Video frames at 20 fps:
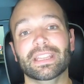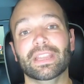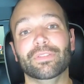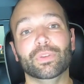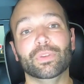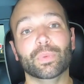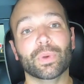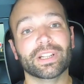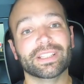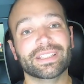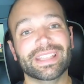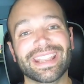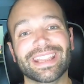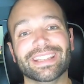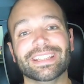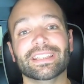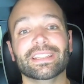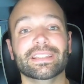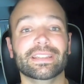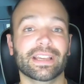If you want to take
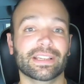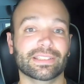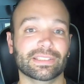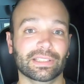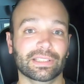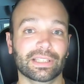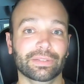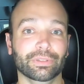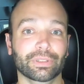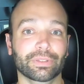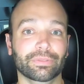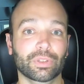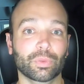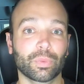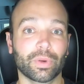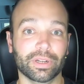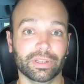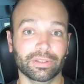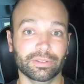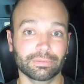it to the next level, if you
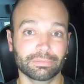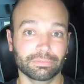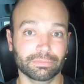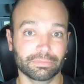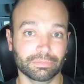want to